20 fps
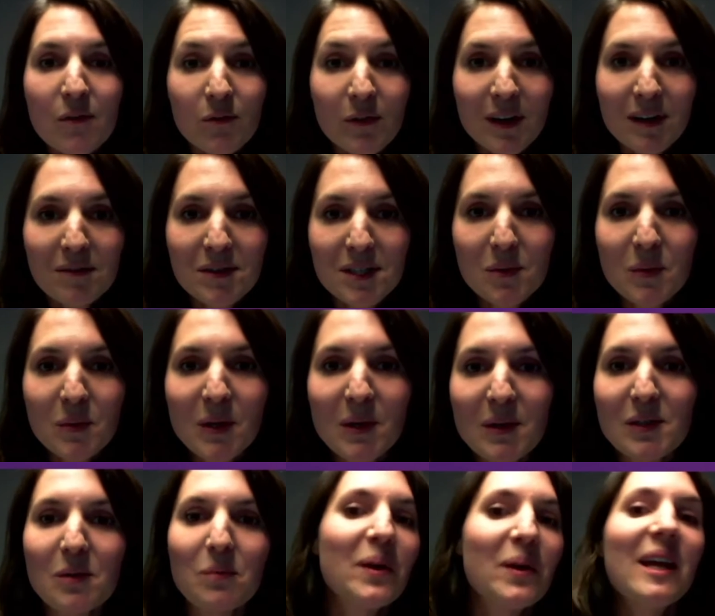5G will
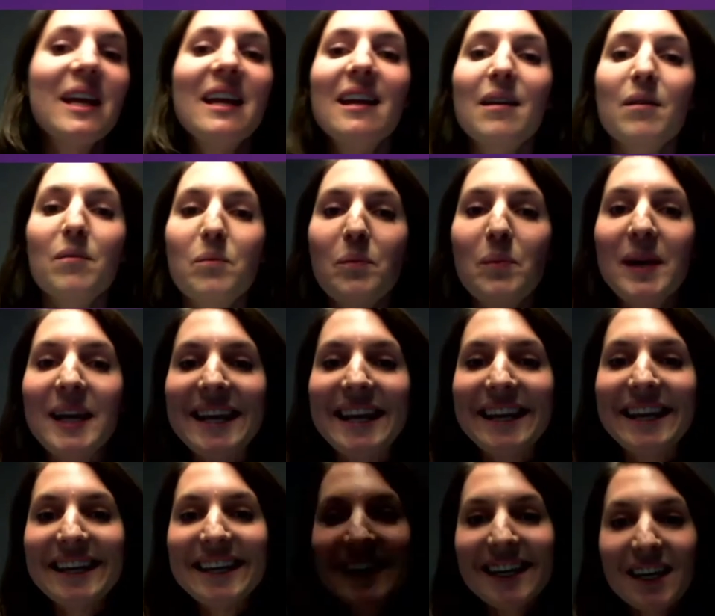also play
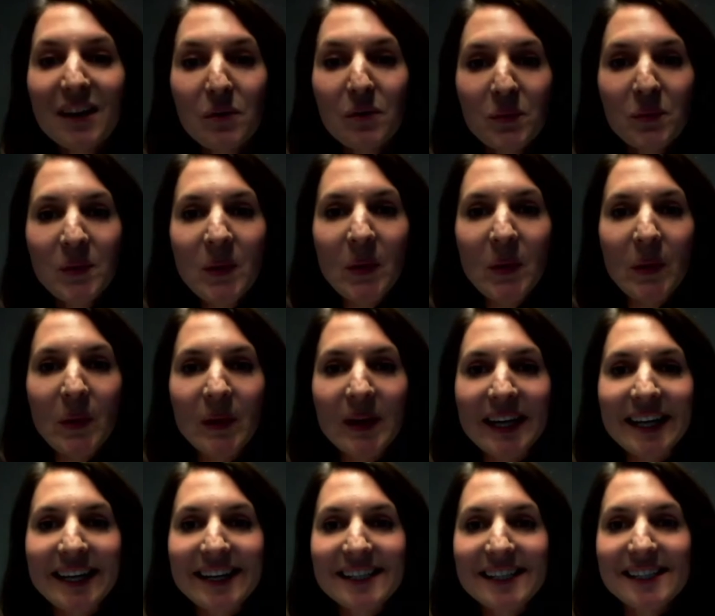a key role
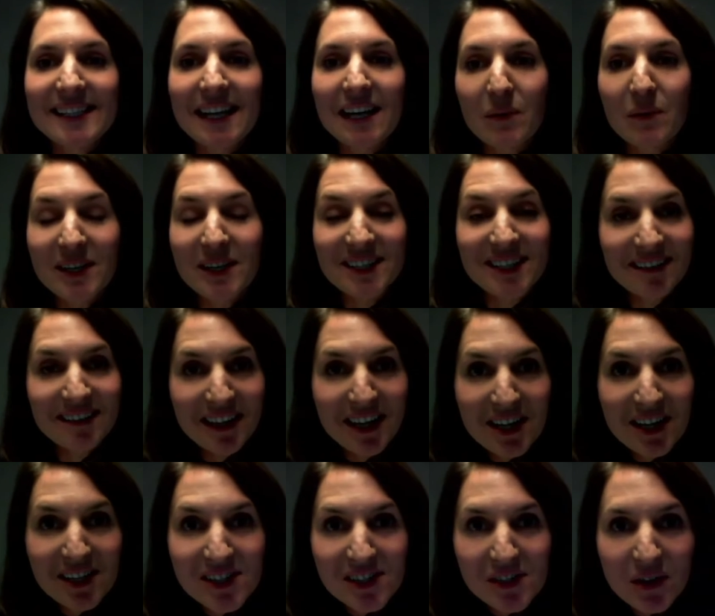in accelerating the
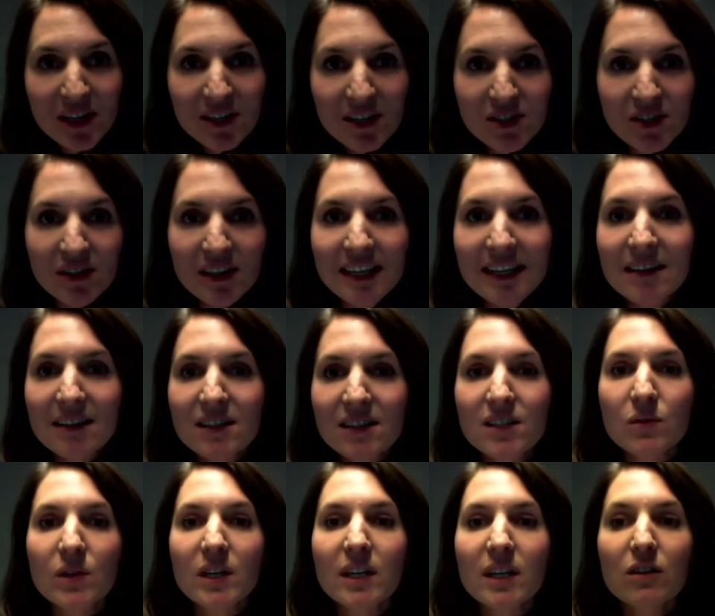construction
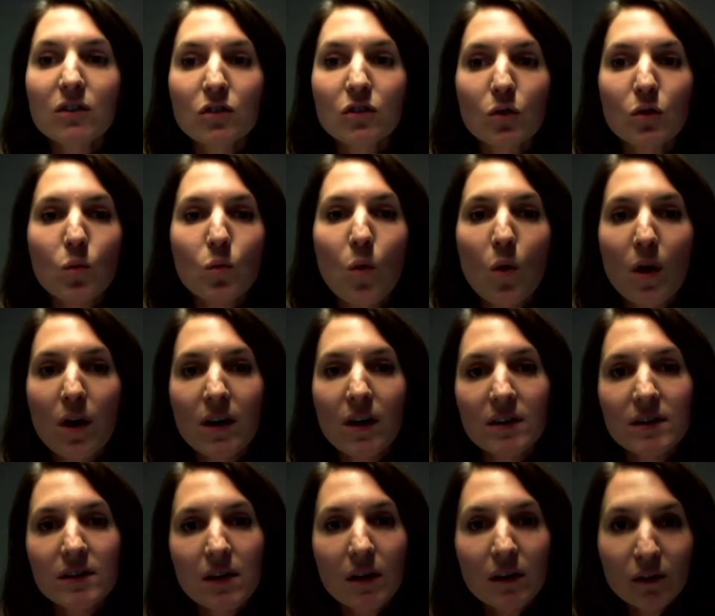industry
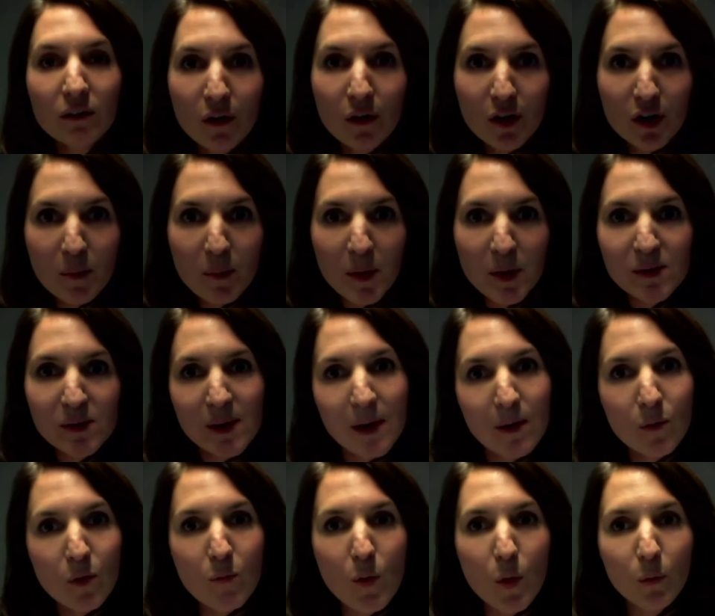towards autonomous
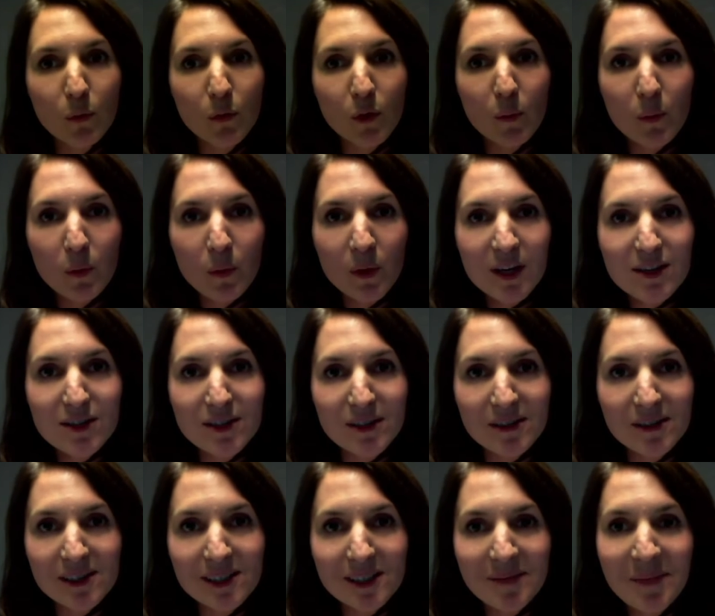and remote
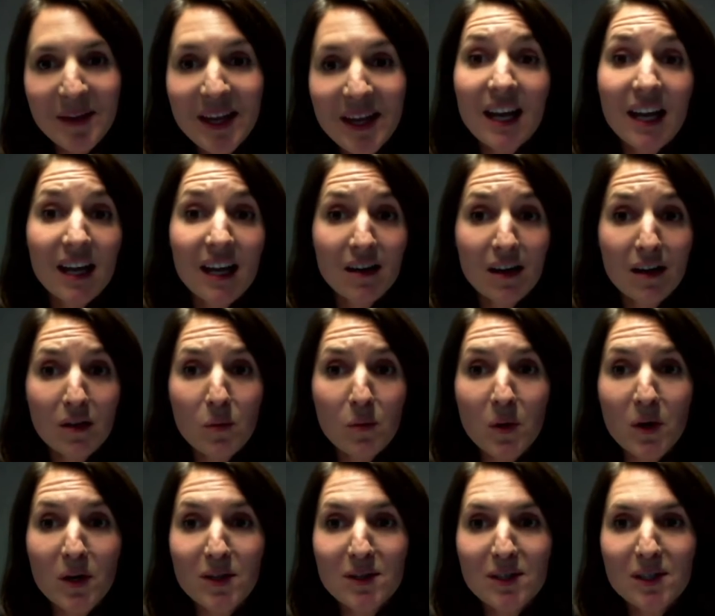operations. In other
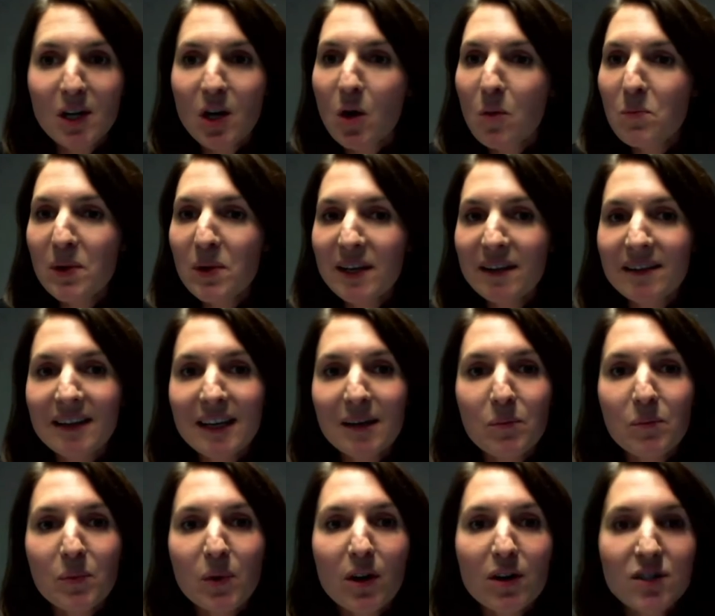words,
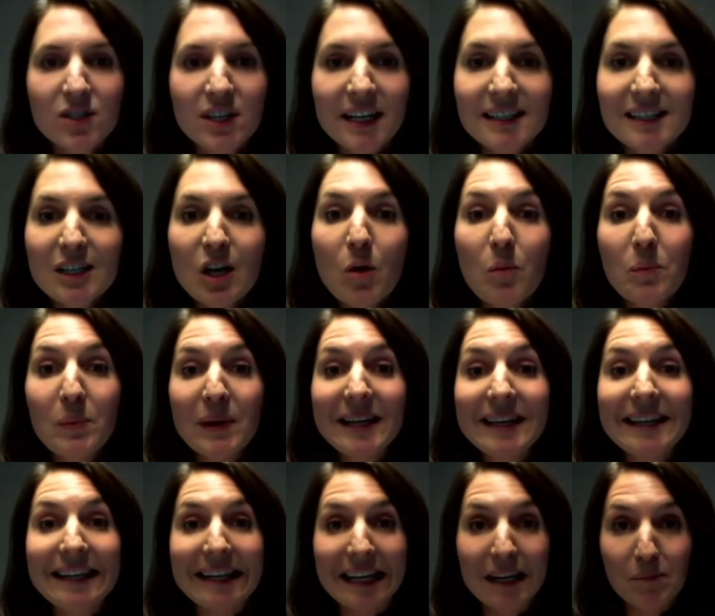completing projects
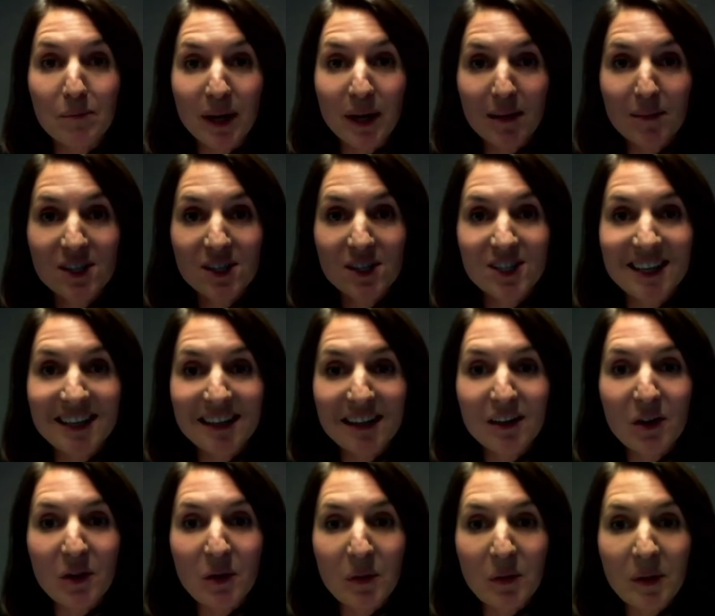completely by machine
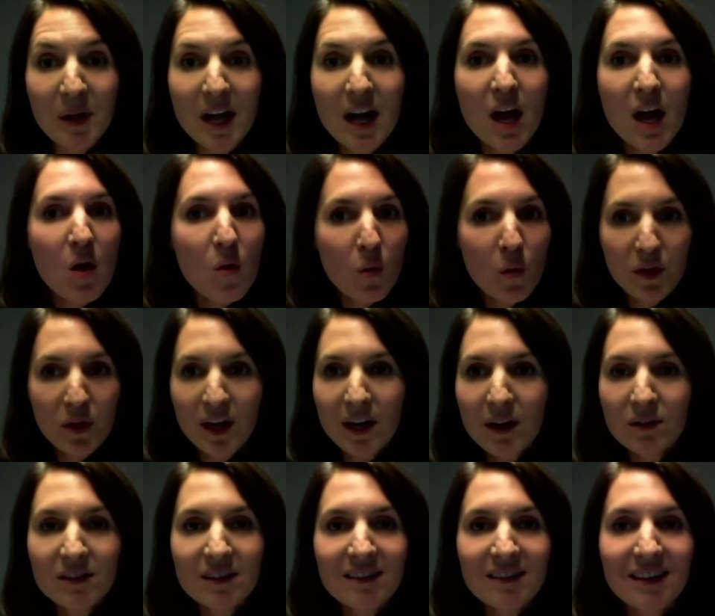alone,
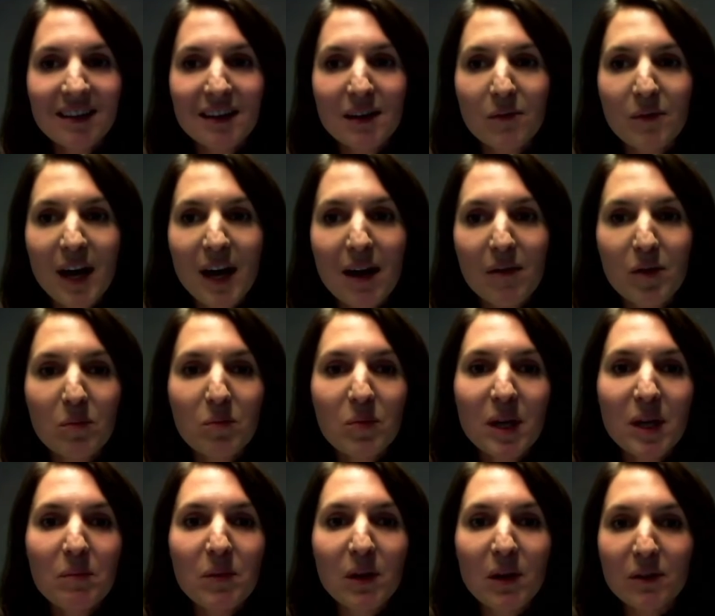without the need of having
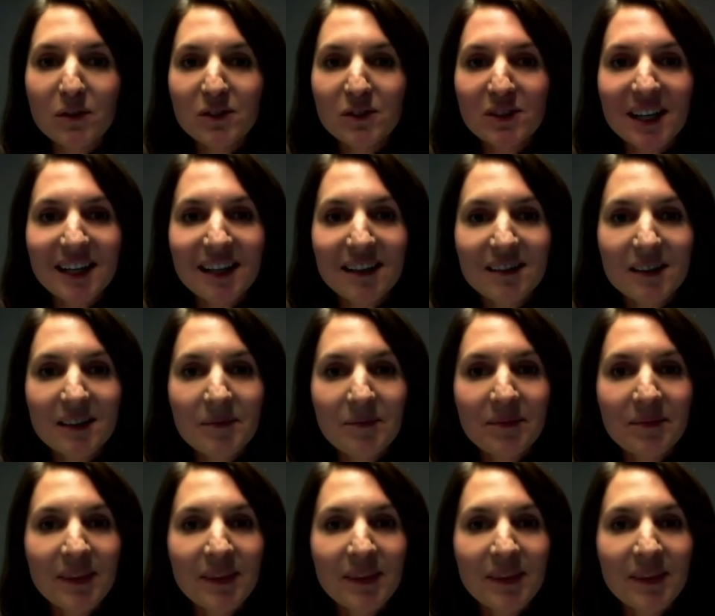people on site.